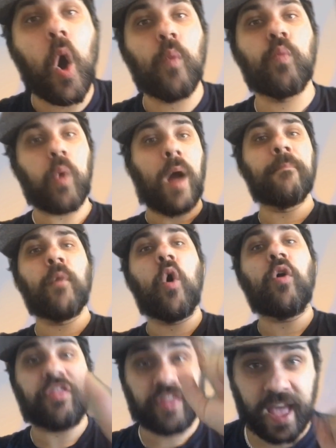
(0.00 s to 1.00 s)
One
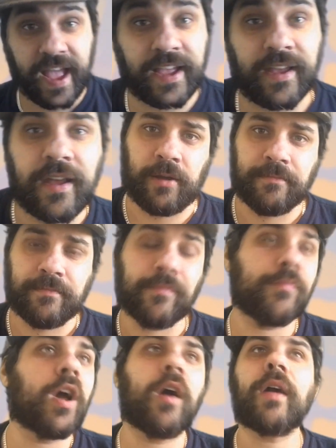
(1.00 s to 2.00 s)
more thing.
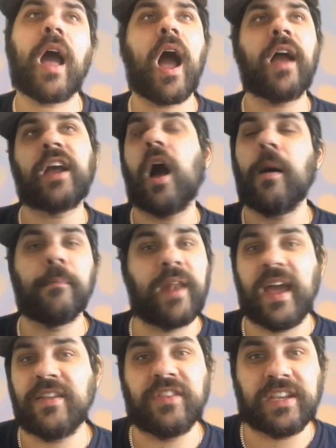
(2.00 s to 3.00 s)
Well, I can't
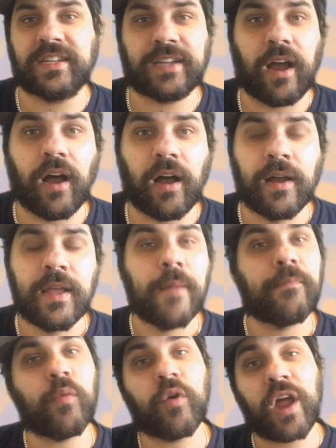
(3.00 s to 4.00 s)
play the guitar,
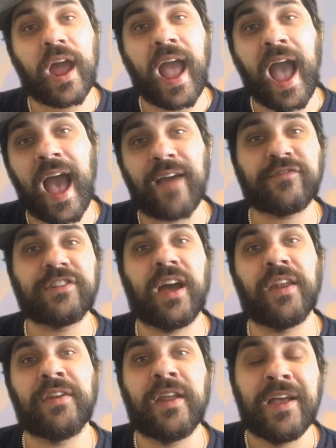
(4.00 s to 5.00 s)
but what I have
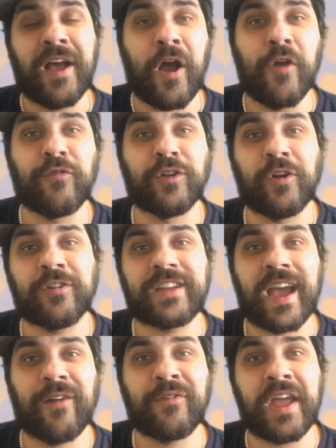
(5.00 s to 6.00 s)
done over
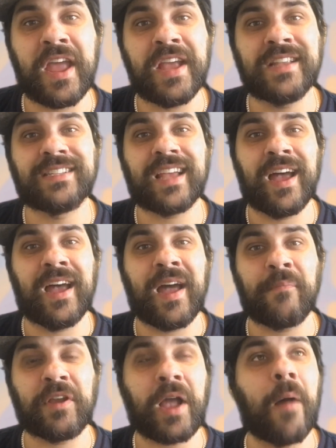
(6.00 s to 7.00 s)
lockdown is
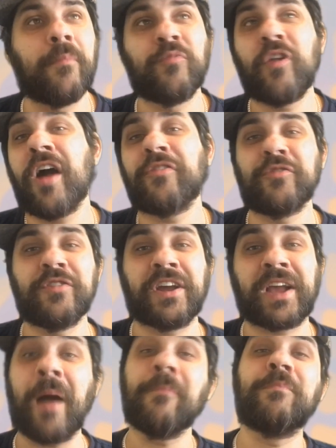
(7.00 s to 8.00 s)
become rather an
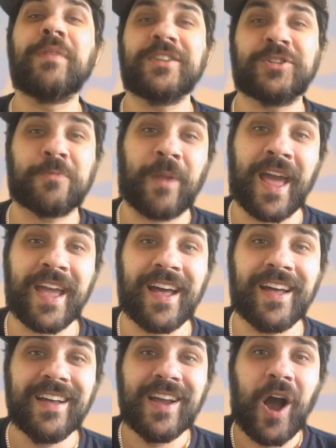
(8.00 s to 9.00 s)
accomplished
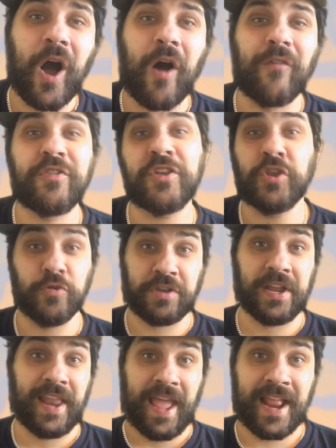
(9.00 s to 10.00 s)
player of the
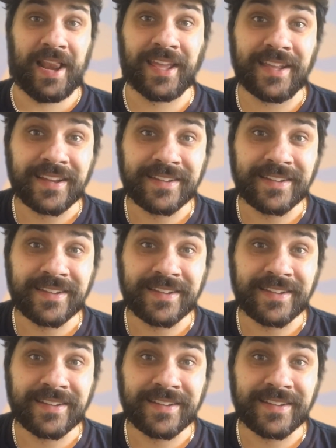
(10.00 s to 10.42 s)
ukulele.